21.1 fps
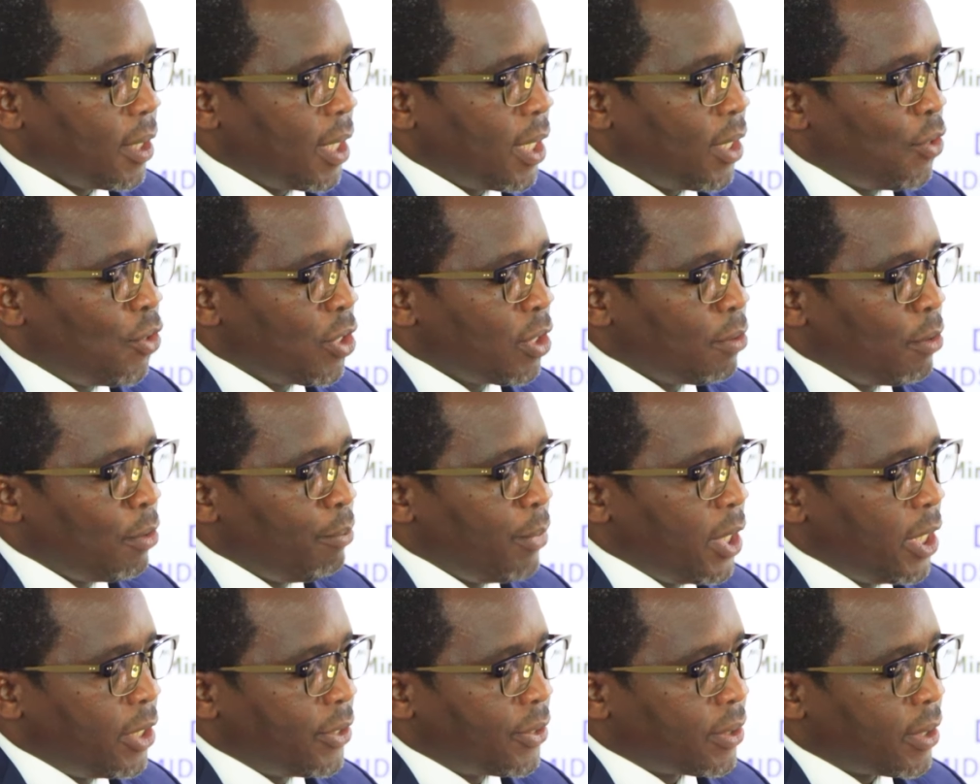Uh, Honorable
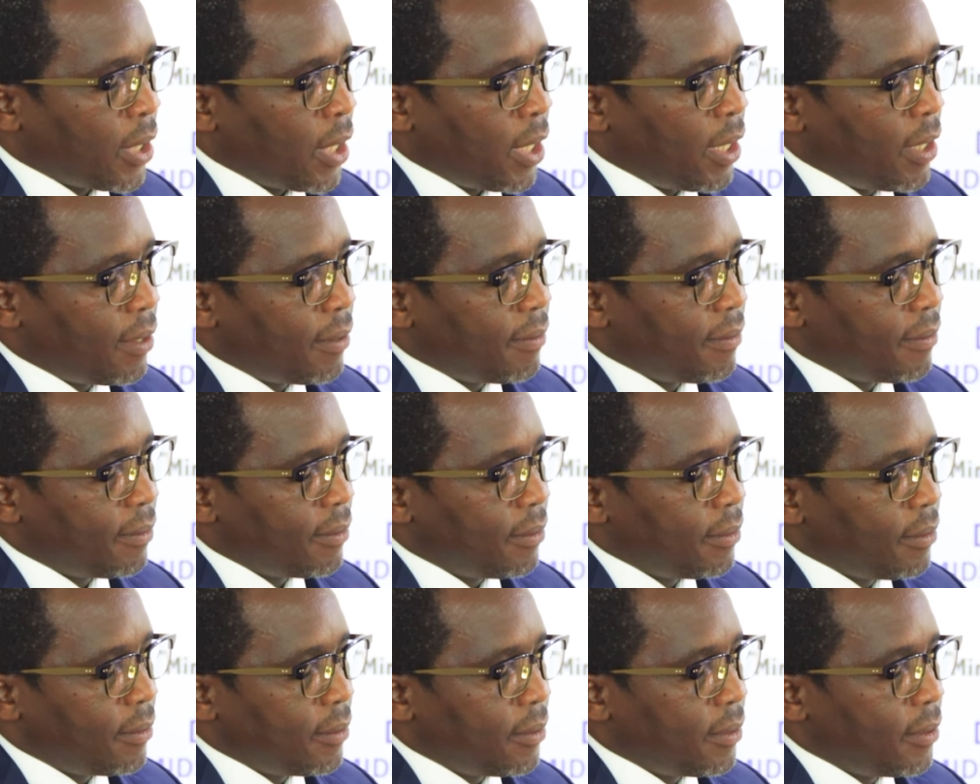Minister,
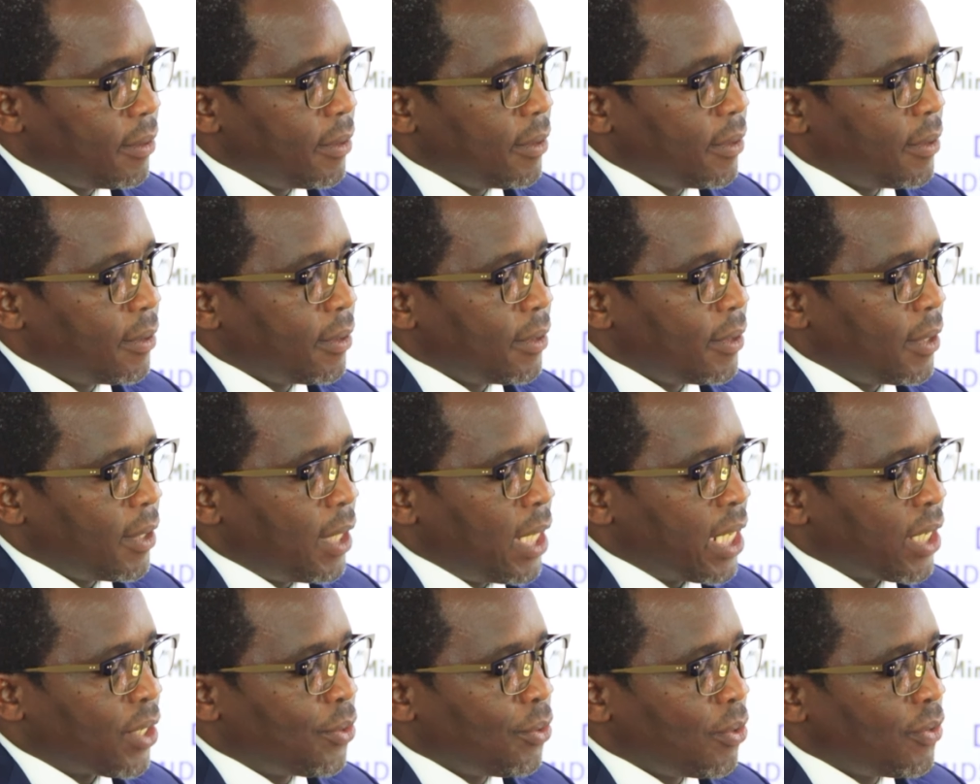
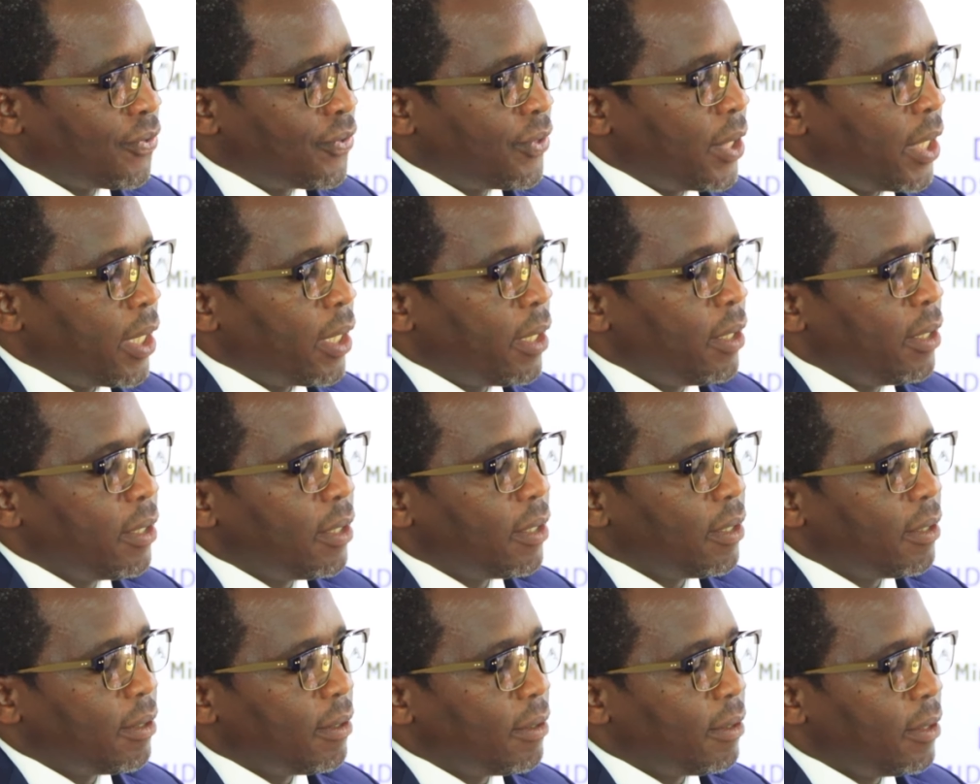like you have said,
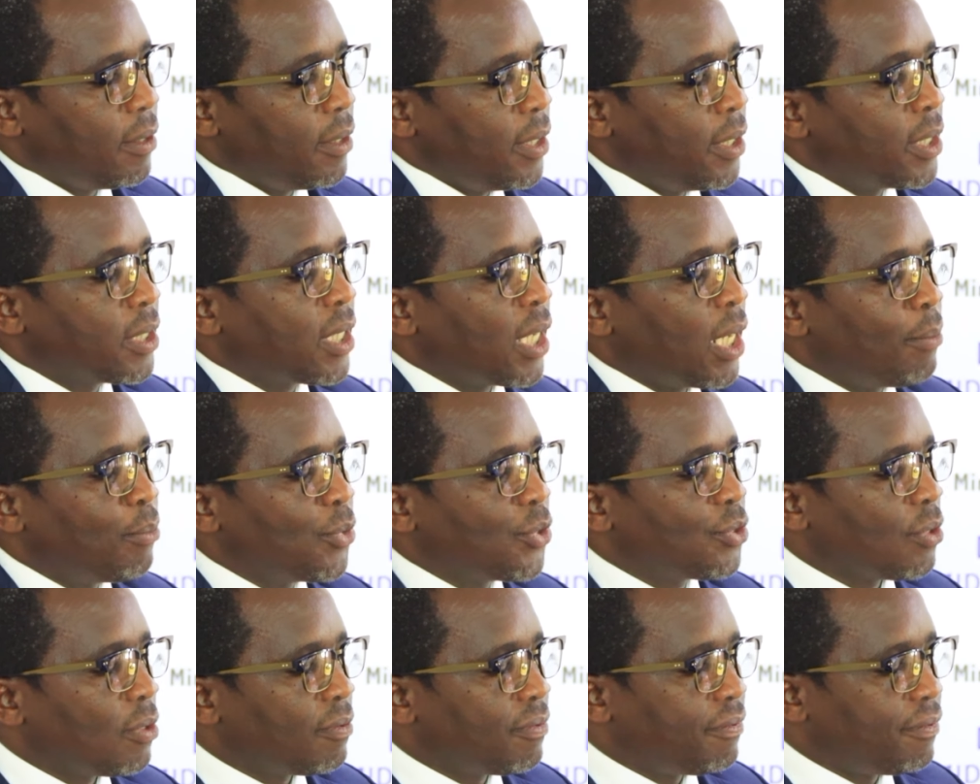in
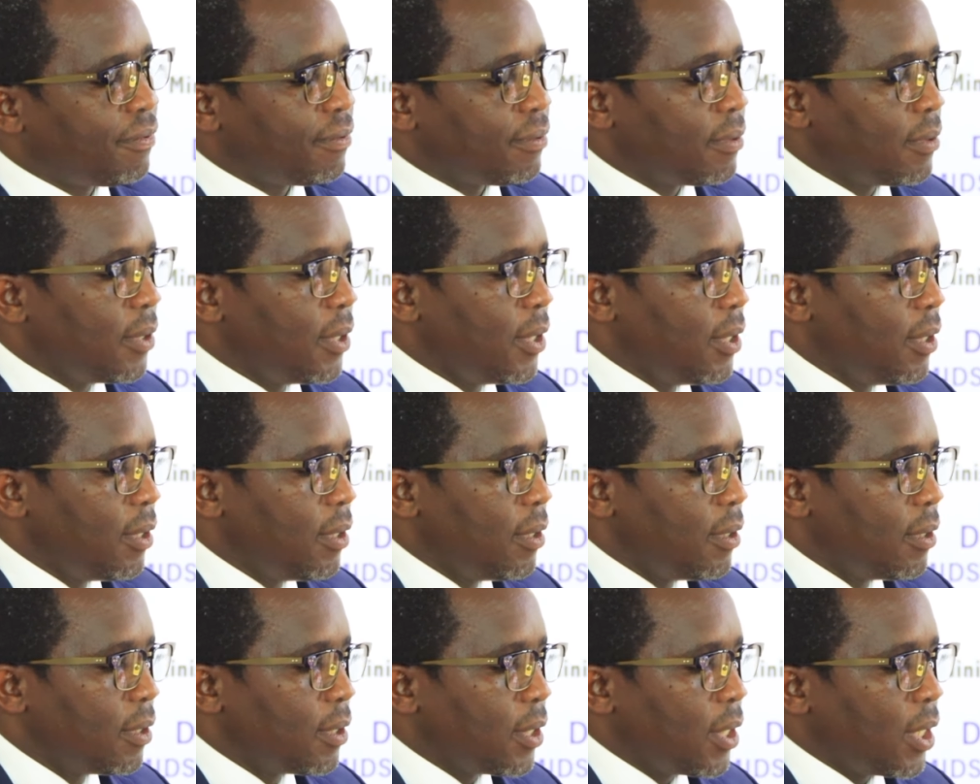terms of
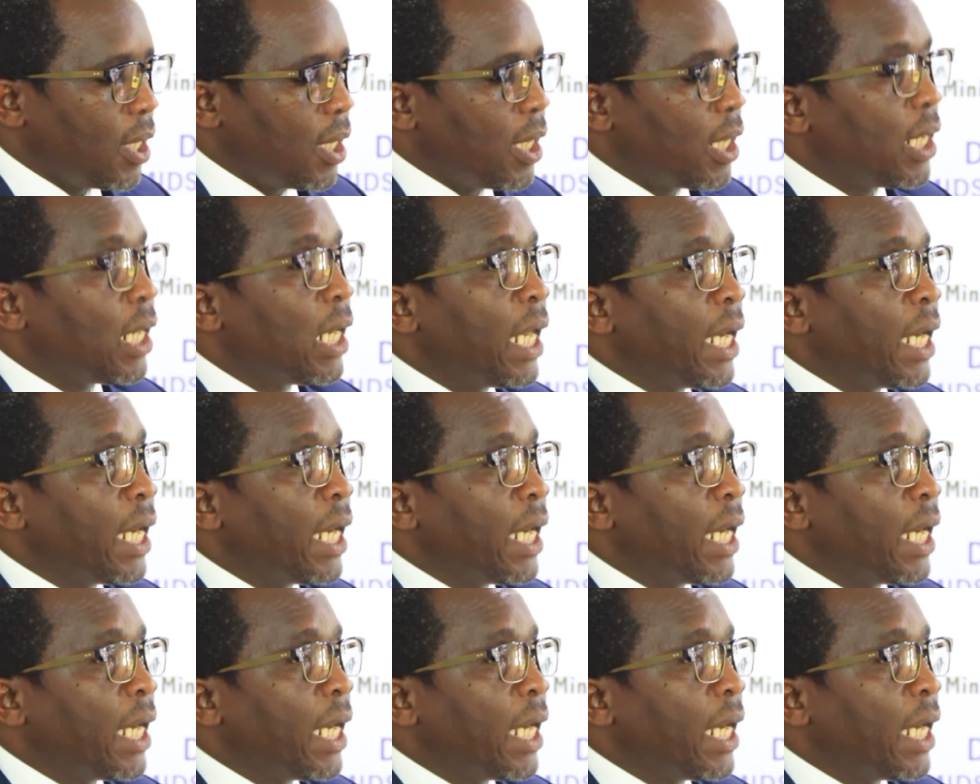uh,